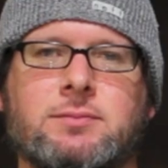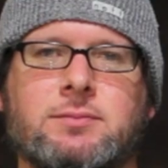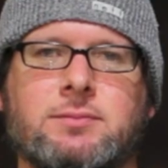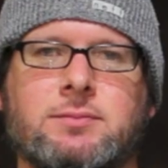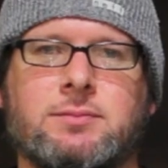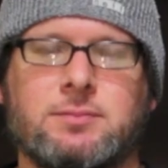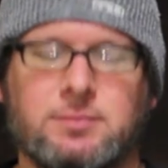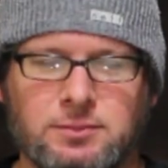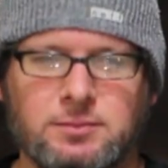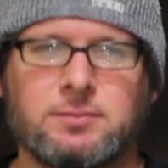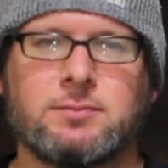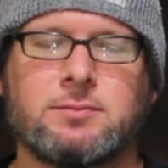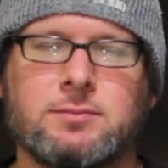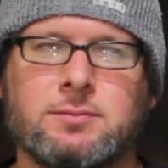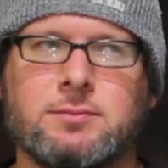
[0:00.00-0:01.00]

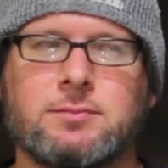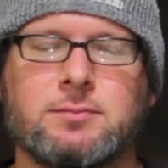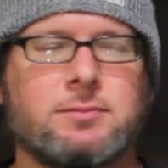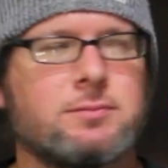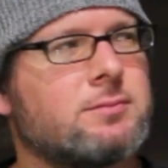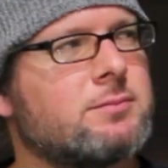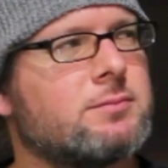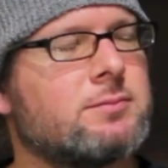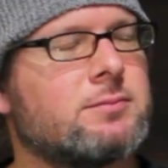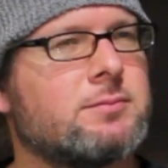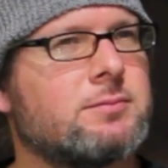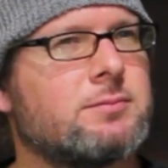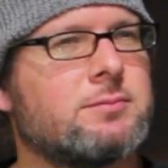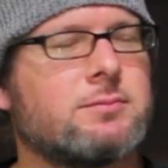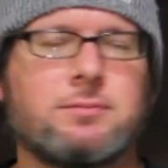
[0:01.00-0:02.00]

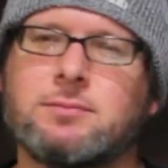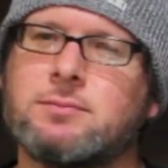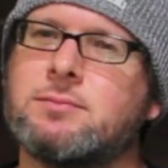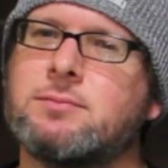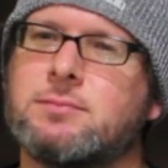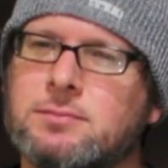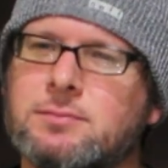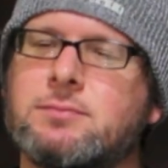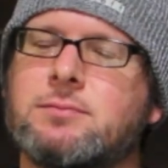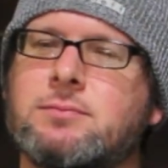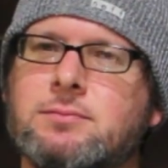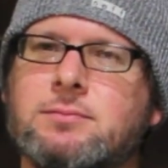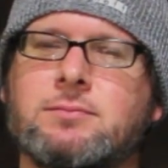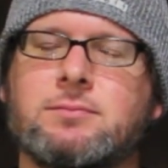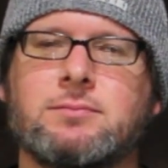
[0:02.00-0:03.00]

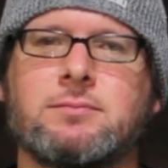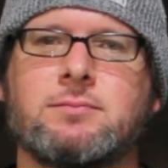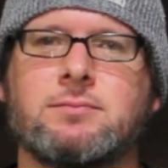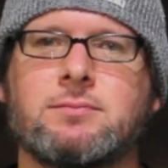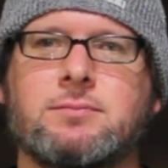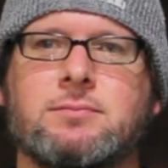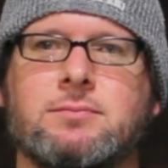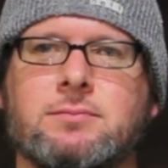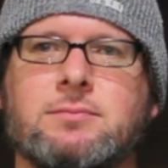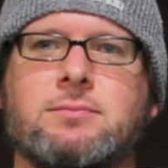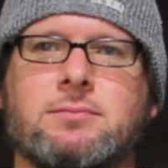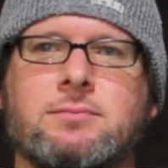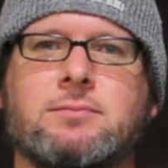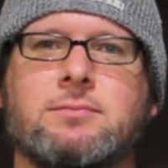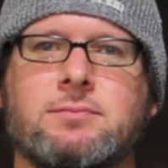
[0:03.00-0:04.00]

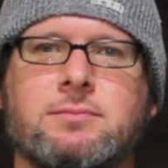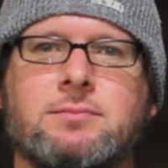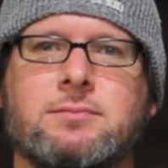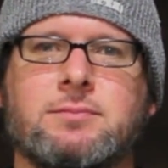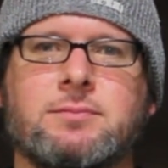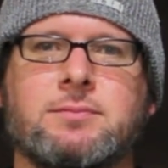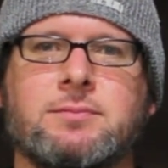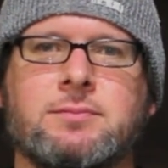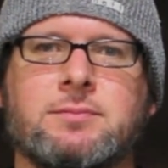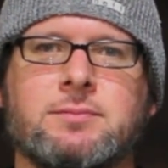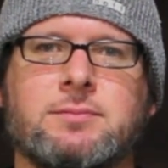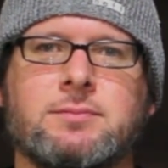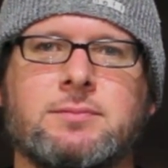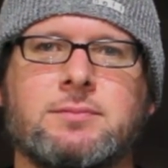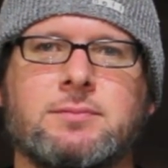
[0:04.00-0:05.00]

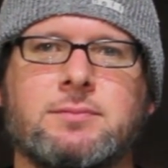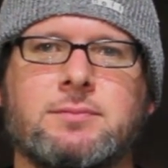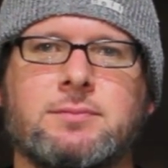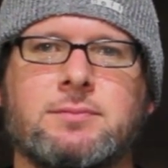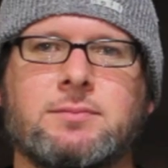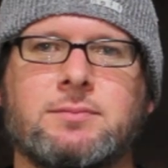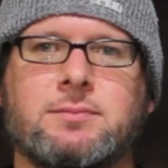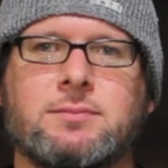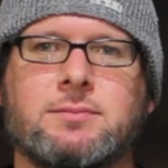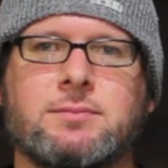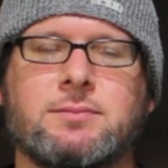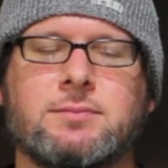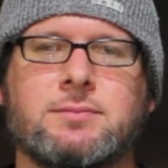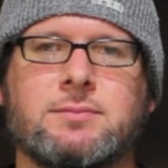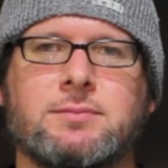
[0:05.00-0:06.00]

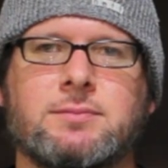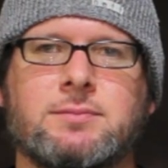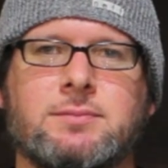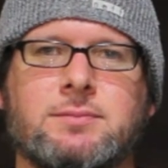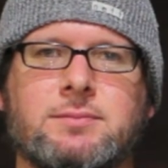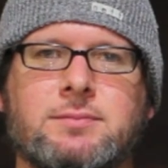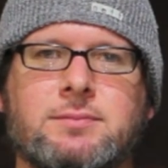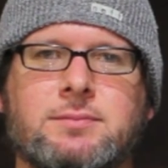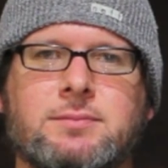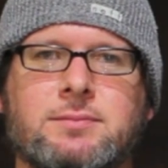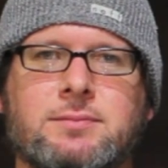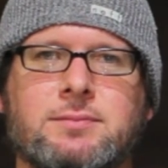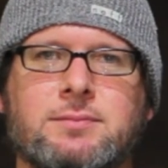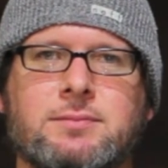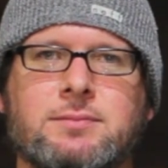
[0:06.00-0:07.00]

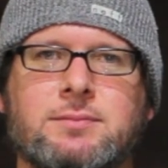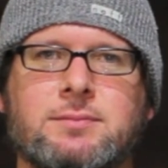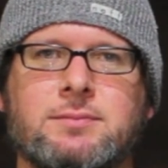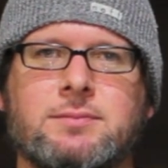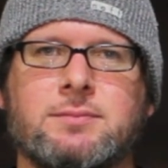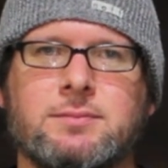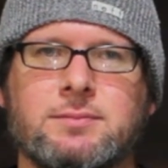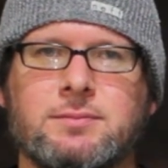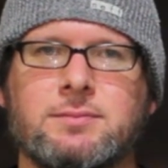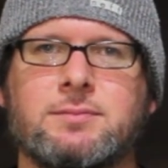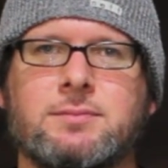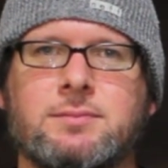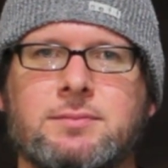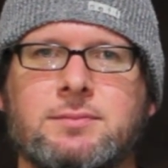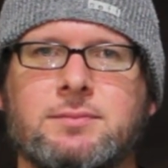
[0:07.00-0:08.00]
This person isn't speaking.